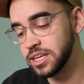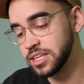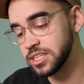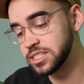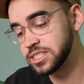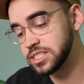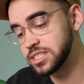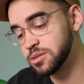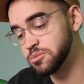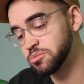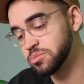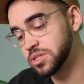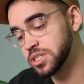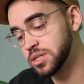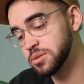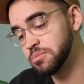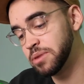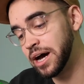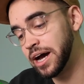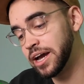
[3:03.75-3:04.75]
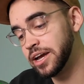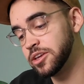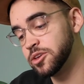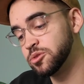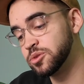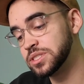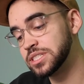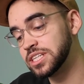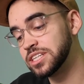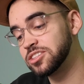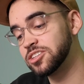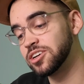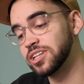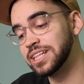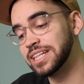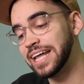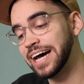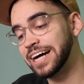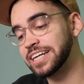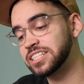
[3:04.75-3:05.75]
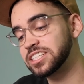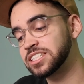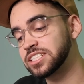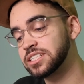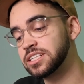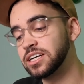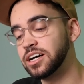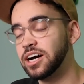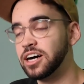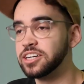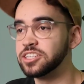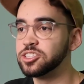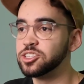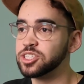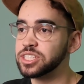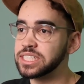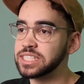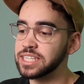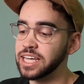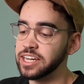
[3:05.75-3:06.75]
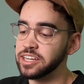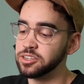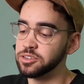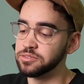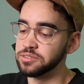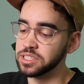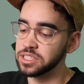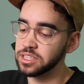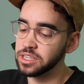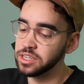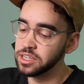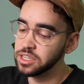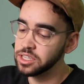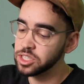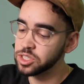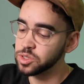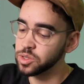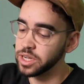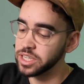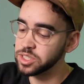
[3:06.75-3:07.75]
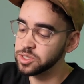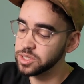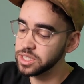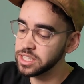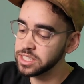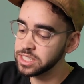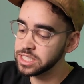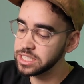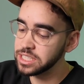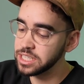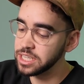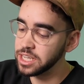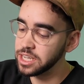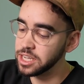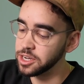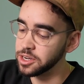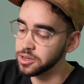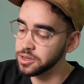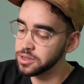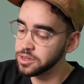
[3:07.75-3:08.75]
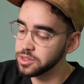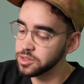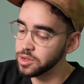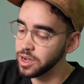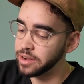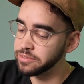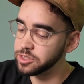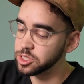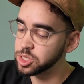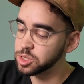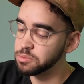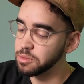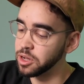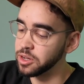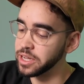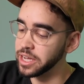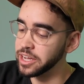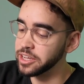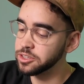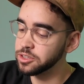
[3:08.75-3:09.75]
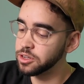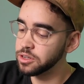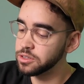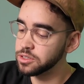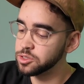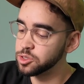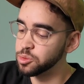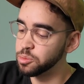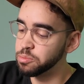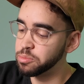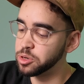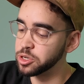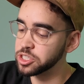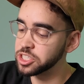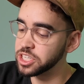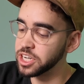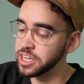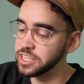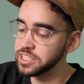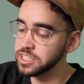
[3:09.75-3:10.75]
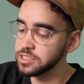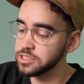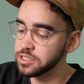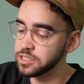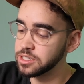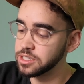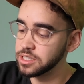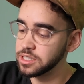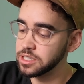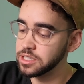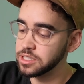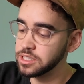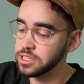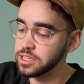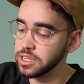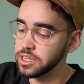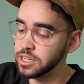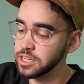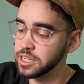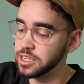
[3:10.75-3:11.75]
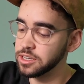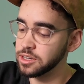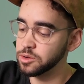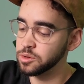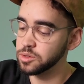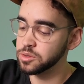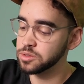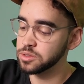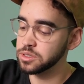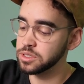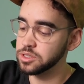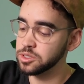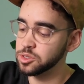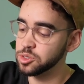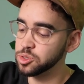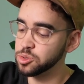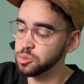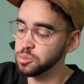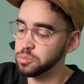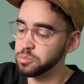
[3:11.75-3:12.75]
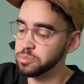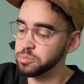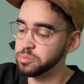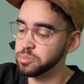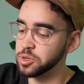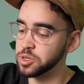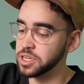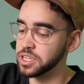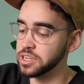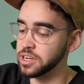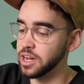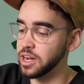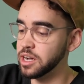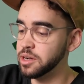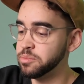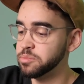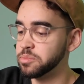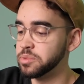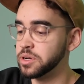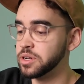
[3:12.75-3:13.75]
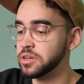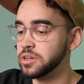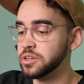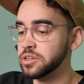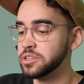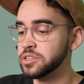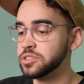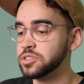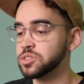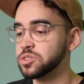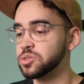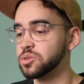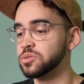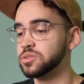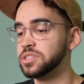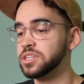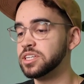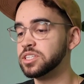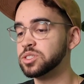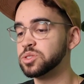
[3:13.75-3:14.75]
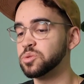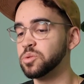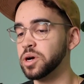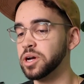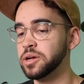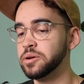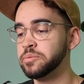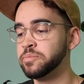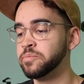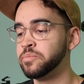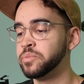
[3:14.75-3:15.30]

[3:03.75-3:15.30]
is simply by using the latch on the side of it. So as you can see here, you have a small handle, you push on it and you put it up. So this way